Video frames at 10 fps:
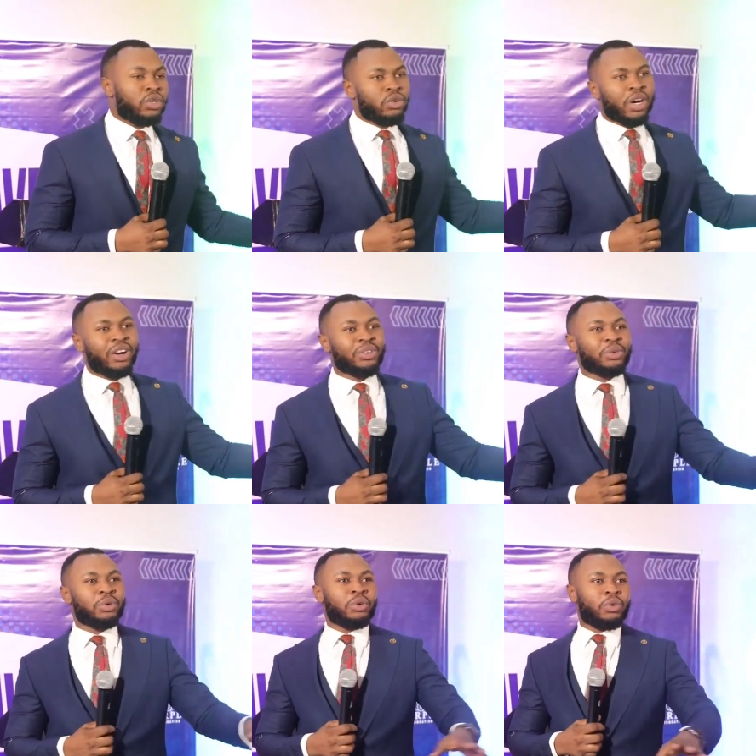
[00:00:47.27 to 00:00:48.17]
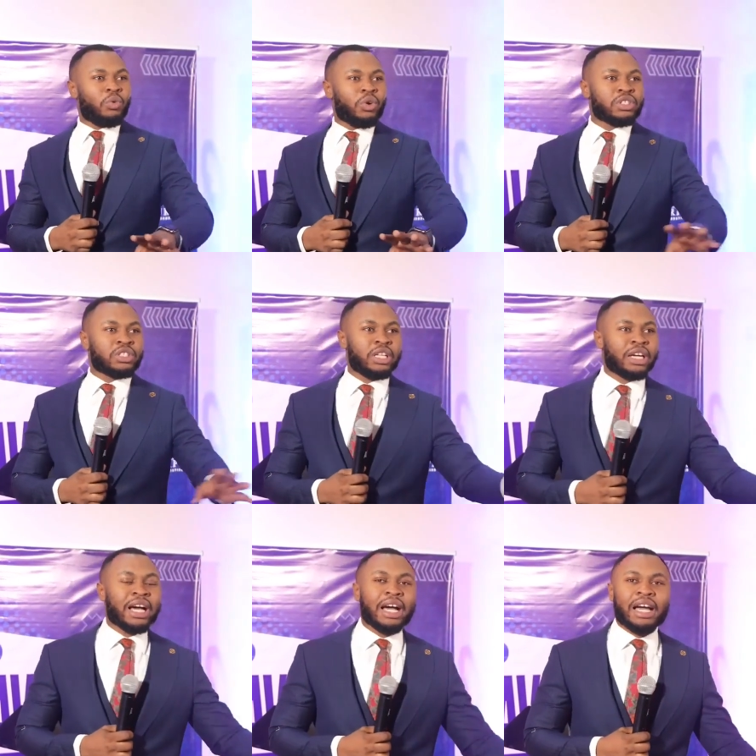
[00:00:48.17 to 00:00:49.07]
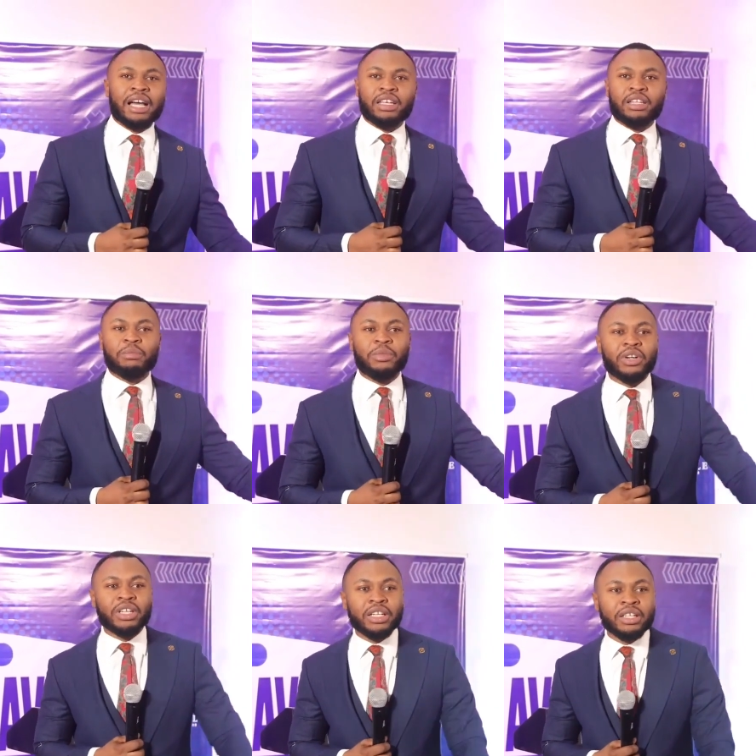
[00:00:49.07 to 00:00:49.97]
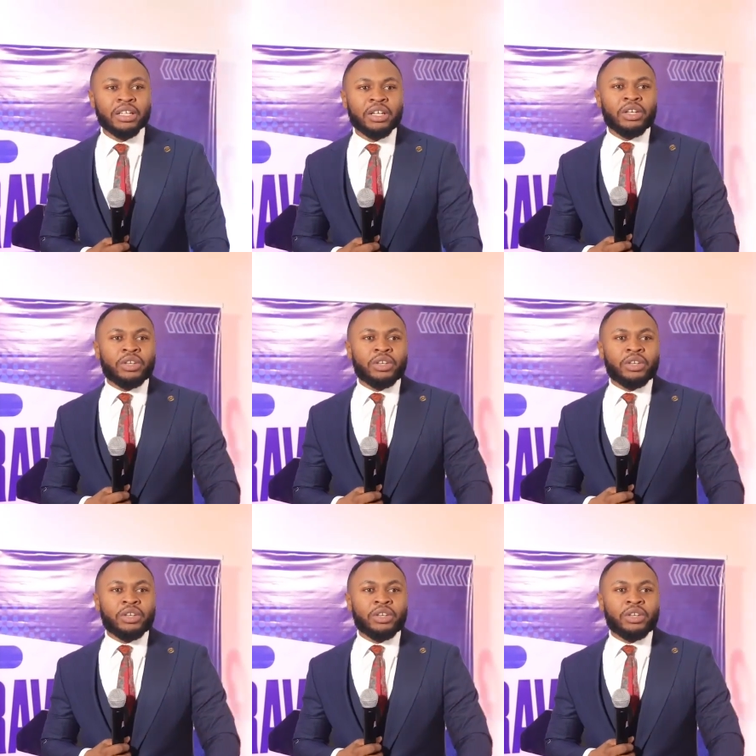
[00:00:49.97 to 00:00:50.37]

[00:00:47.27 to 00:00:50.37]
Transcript: You know how you wash the car in the morning.